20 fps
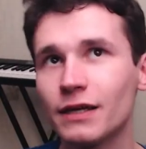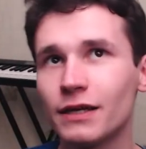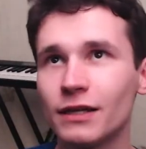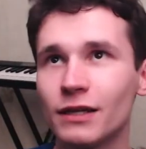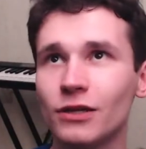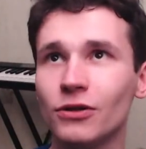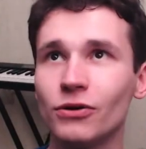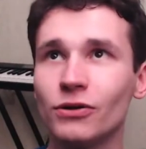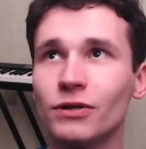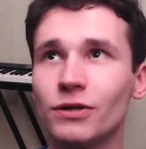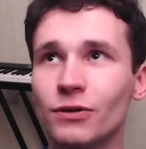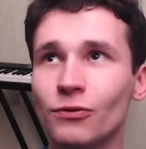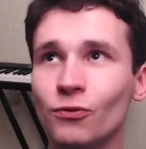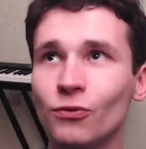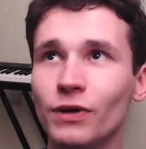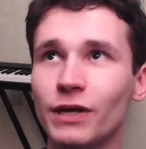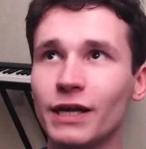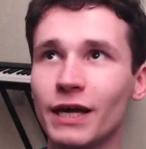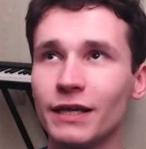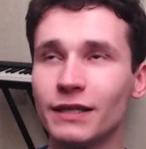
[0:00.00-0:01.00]
look,
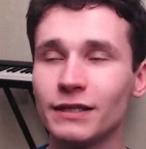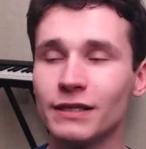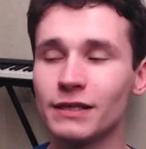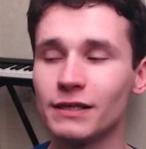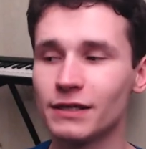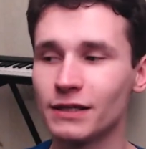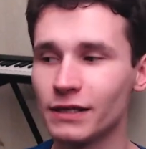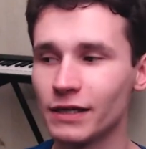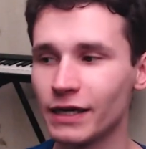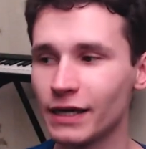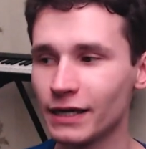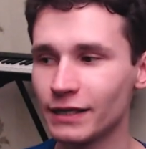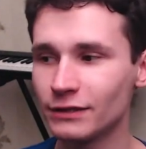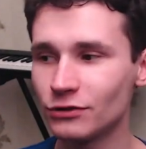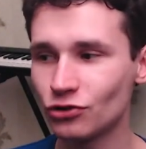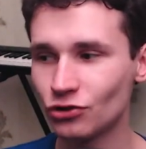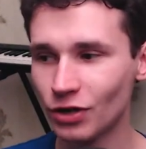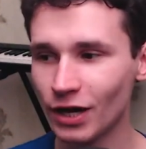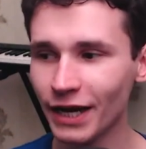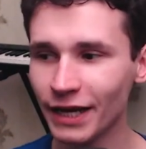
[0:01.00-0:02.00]
we can
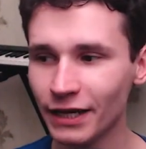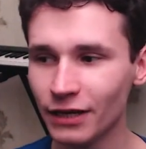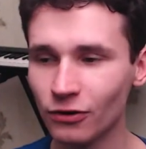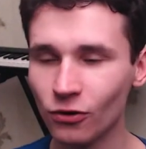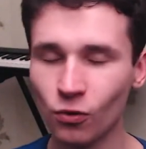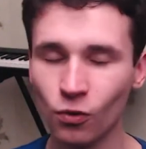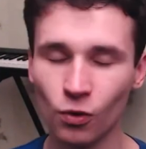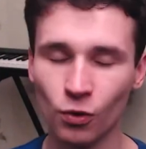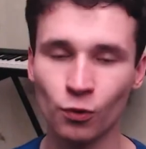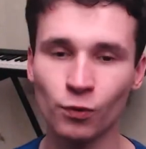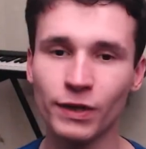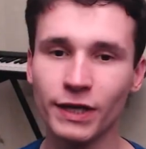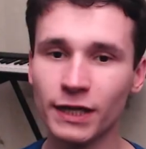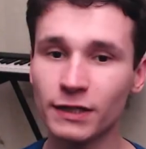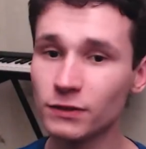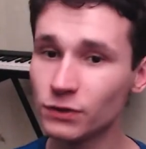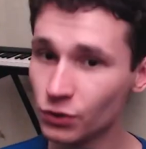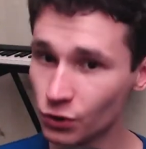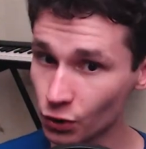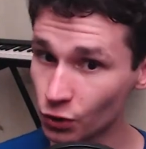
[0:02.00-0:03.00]
try or we
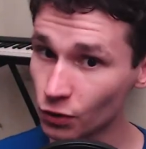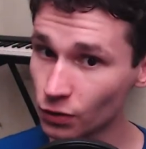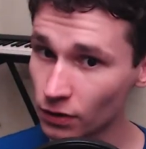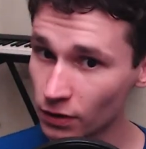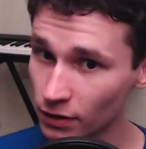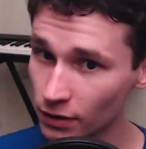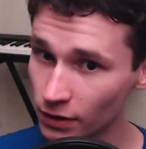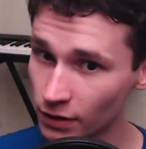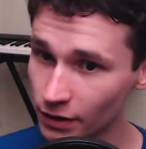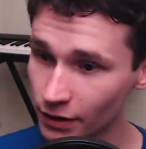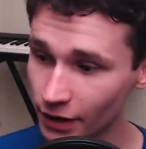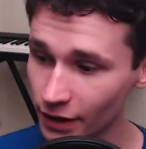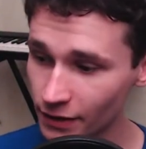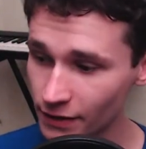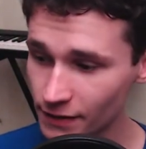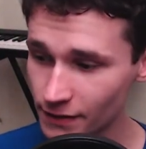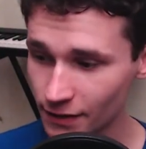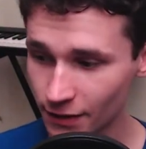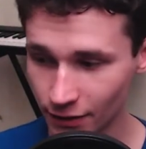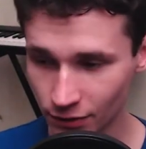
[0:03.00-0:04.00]
can do.
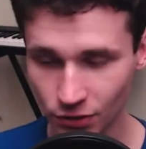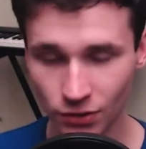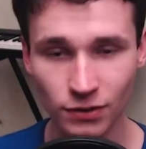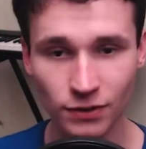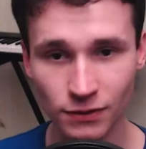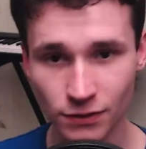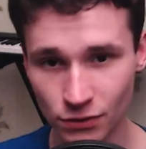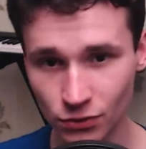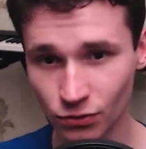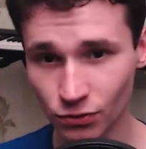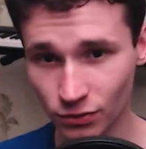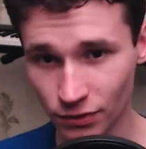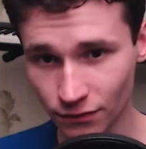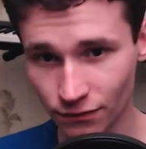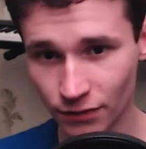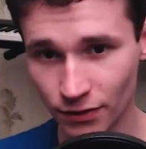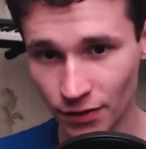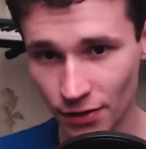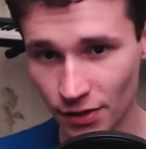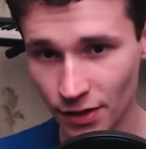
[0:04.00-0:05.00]
Yes, it is two
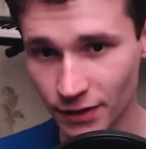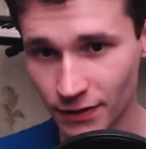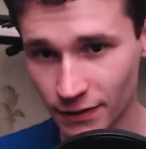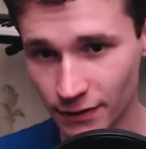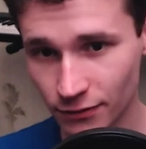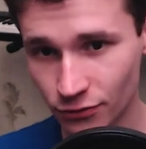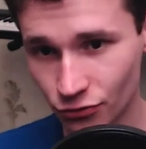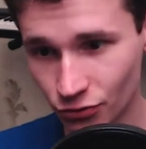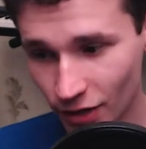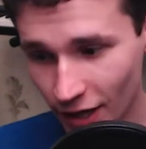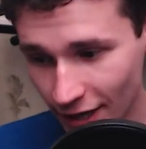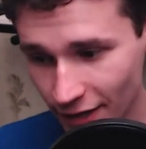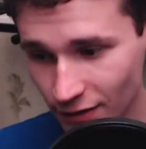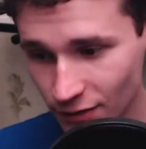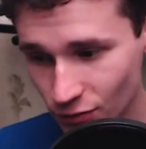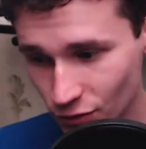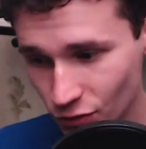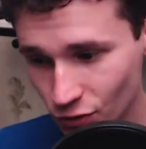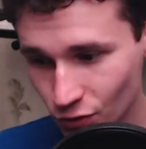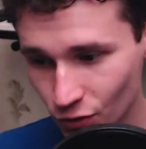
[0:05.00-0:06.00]
different things.
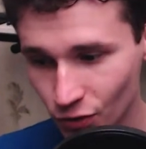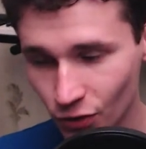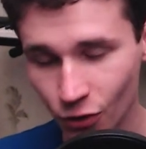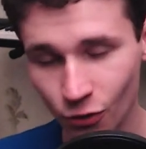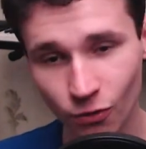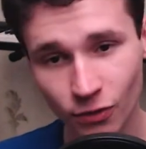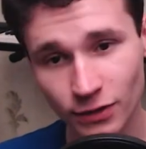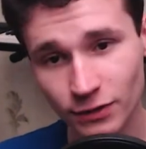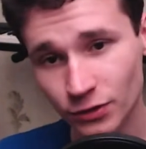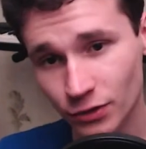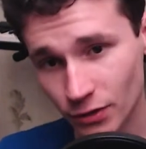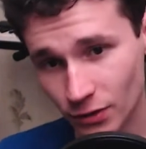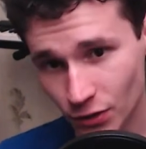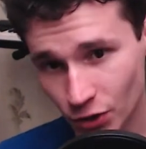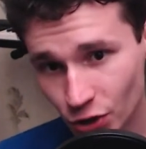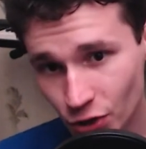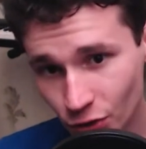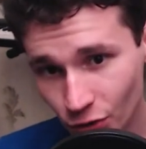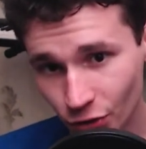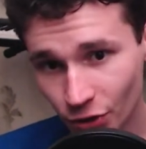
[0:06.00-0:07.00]
Trying to do or
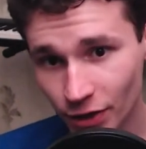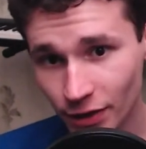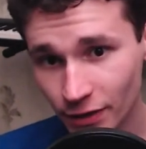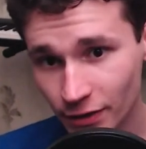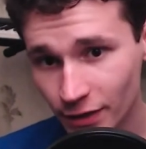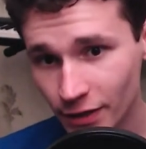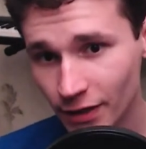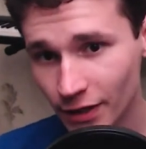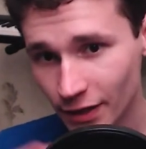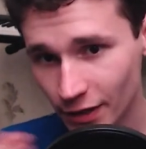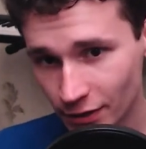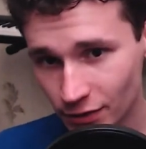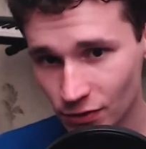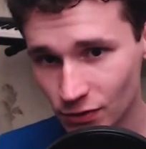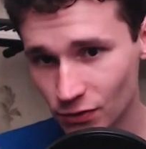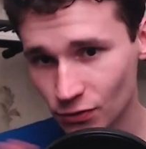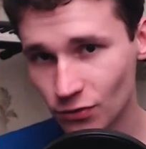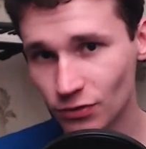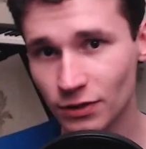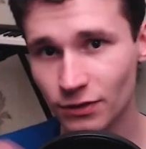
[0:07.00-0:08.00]
doing, it
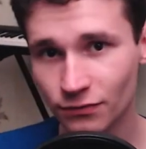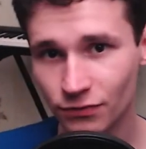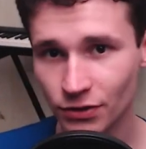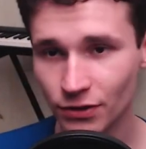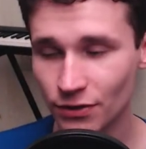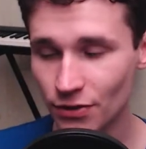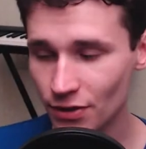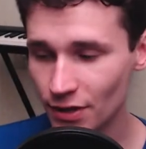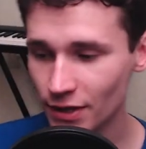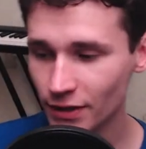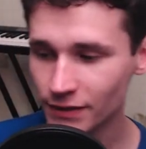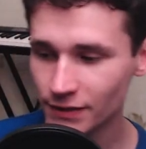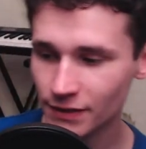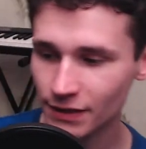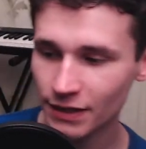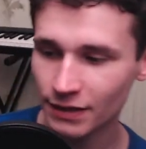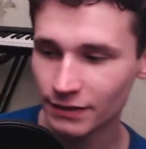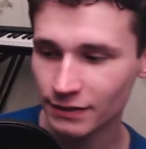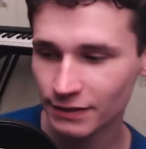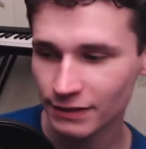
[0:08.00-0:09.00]
is two different things
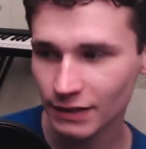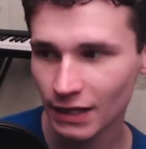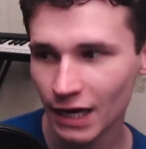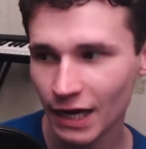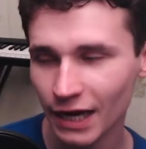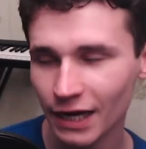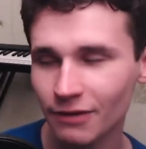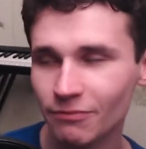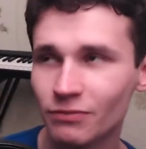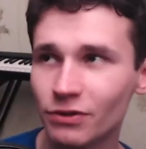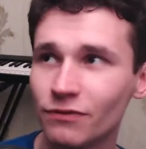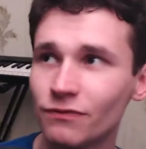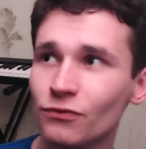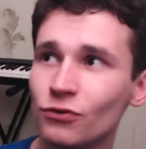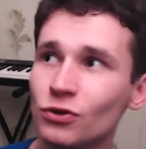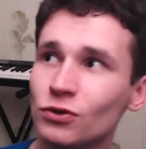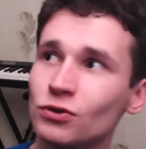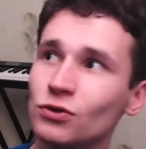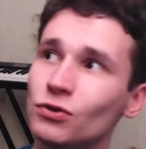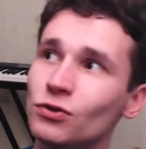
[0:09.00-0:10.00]
and I
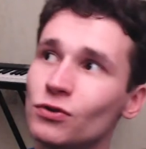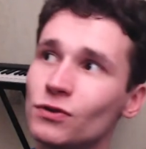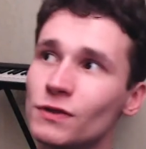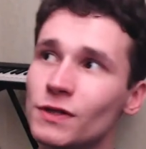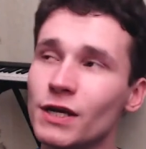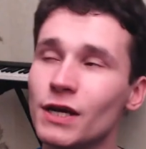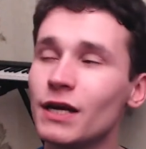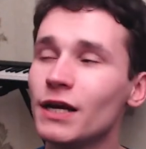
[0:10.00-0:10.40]
prefer to use